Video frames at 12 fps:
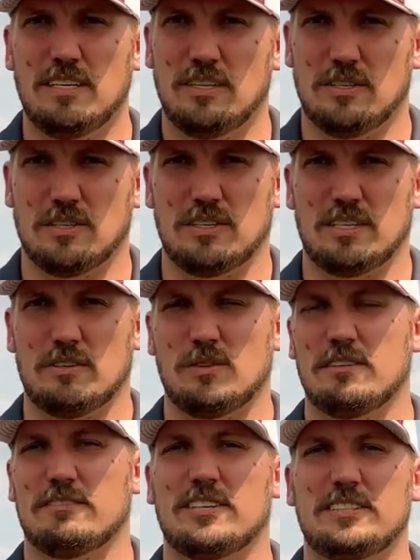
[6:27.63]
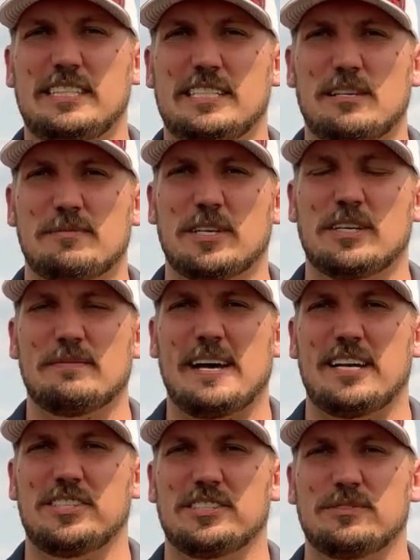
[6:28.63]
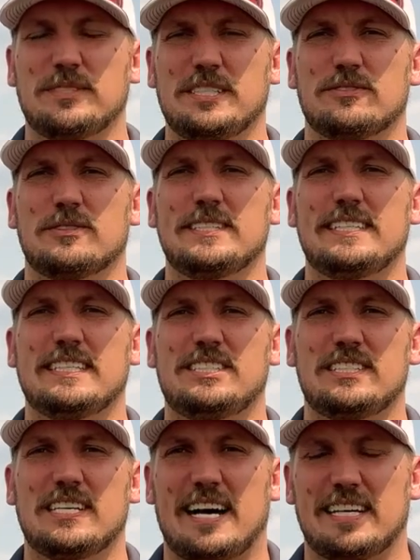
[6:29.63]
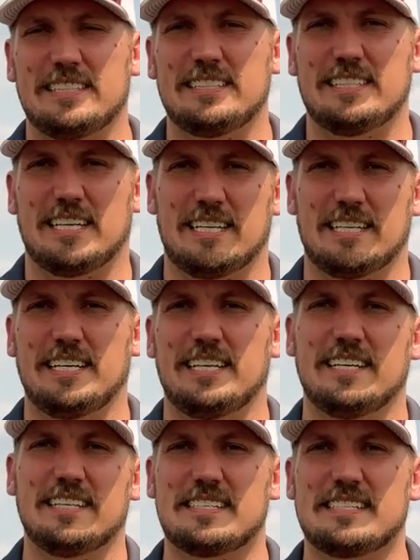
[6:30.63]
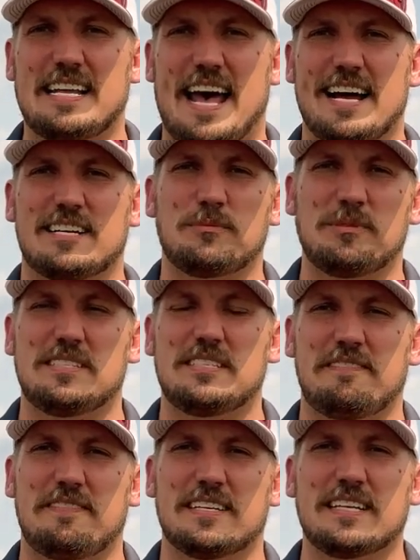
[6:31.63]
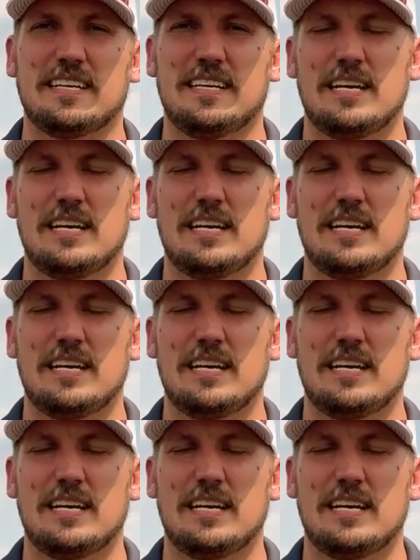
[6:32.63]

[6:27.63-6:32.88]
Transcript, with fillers: or uh, one of our retail market managers, and we can really get you dialed in on an exact specific